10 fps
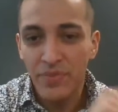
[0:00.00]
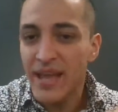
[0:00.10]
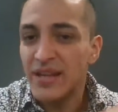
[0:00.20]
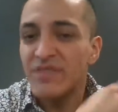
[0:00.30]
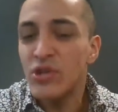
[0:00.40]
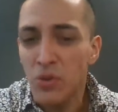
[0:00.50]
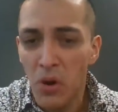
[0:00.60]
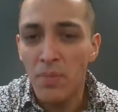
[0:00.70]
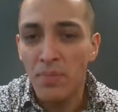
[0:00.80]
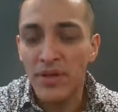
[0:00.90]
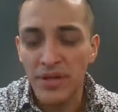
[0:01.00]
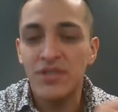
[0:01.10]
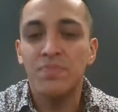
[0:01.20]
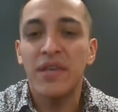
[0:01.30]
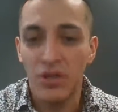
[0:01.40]
And if you open,
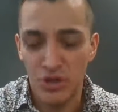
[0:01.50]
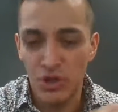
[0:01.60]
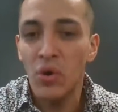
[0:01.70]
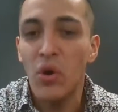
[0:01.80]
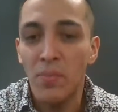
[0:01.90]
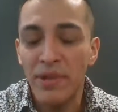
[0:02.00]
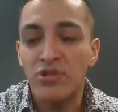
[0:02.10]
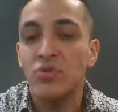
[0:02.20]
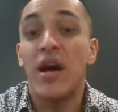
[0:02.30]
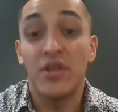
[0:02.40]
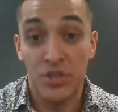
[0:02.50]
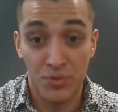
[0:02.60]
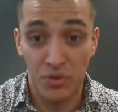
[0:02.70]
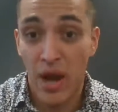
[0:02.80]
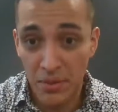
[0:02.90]
it's because you open to
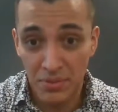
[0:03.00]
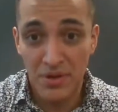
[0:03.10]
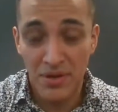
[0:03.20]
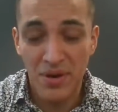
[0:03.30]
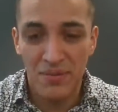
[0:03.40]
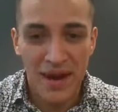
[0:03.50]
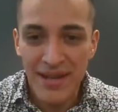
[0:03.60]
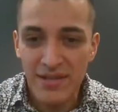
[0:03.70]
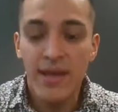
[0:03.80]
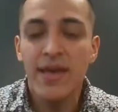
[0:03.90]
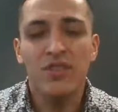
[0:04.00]
unsubscribe, right?